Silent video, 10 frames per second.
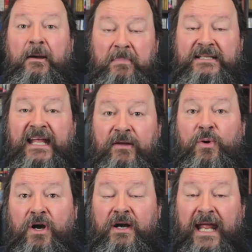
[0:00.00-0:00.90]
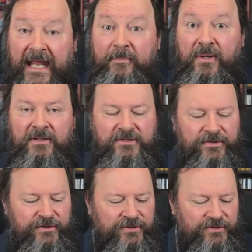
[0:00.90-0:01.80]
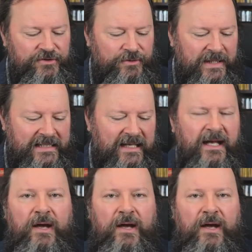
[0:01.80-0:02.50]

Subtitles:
But they were able to do it